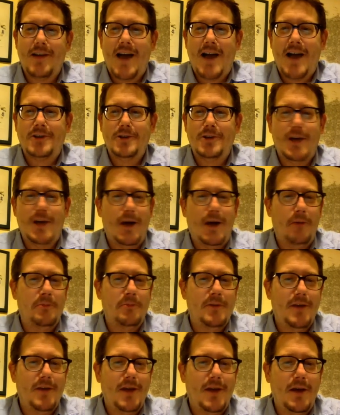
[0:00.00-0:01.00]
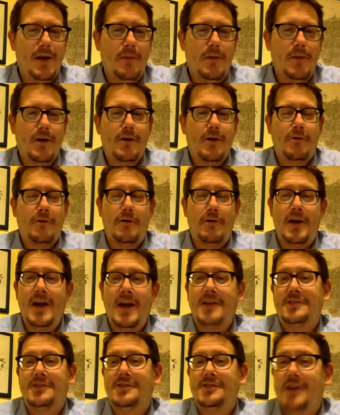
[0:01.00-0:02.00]
actually helped him
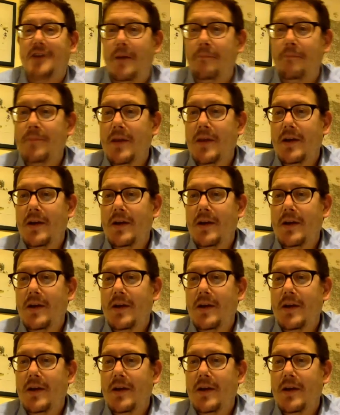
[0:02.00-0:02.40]
create some.